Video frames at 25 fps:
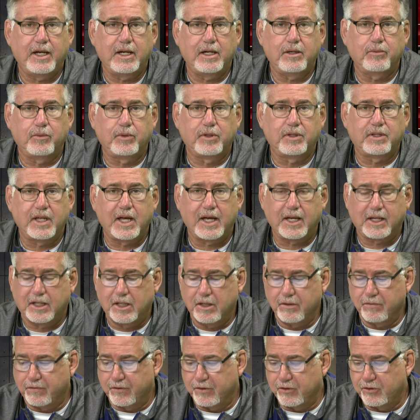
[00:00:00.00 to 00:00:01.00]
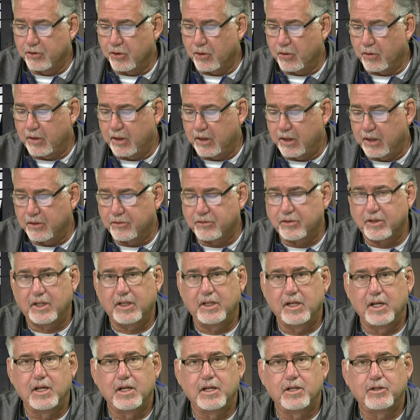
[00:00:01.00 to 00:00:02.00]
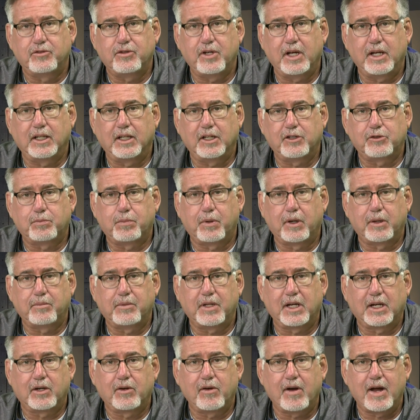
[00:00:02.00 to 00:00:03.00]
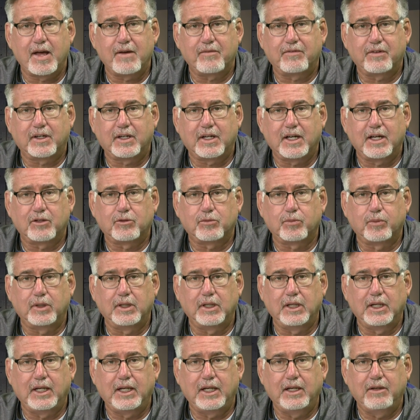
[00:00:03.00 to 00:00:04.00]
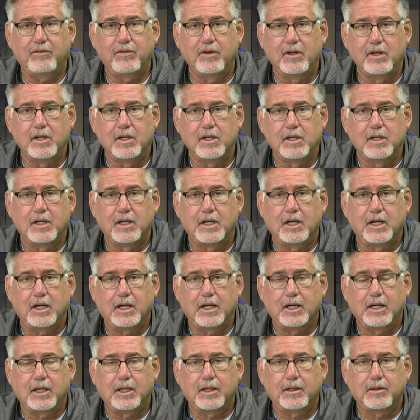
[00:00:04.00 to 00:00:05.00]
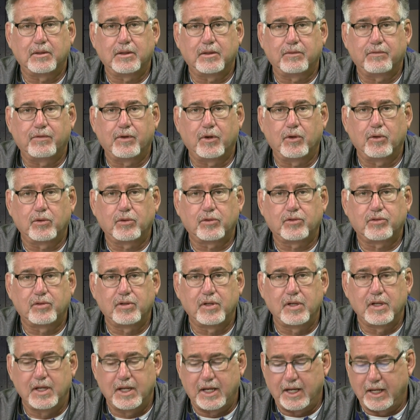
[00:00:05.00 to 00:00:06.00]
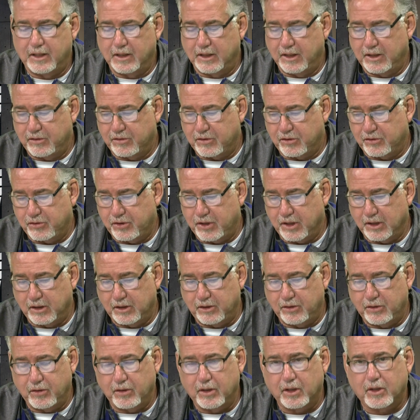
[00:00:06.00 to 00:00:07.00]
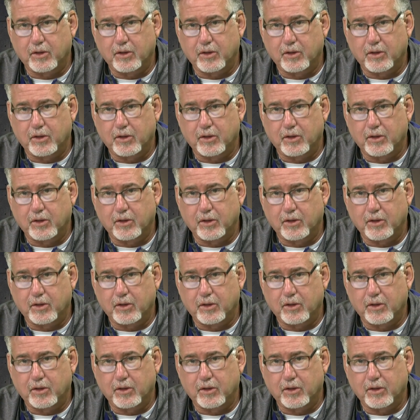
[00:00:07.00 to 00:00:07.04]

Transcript: it. We thank you for joining us. And Jay, let's put up that graphic as we leave. Uh, the folks and Lisa Schilling doing a